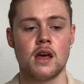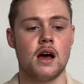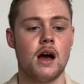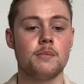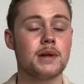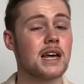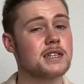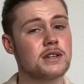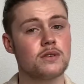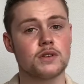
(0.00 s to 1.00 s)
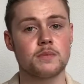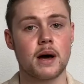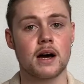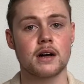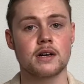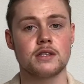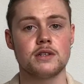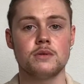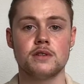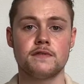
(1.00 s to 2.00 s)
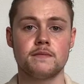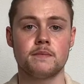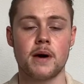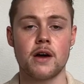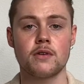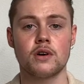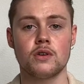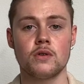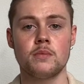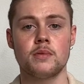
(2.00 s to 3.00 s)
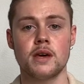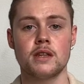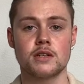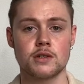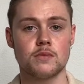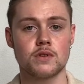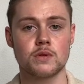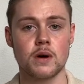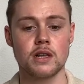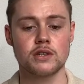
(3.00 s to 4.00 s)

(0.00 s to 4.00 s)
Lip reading: Balassi goes back to his parent club in the summer as well,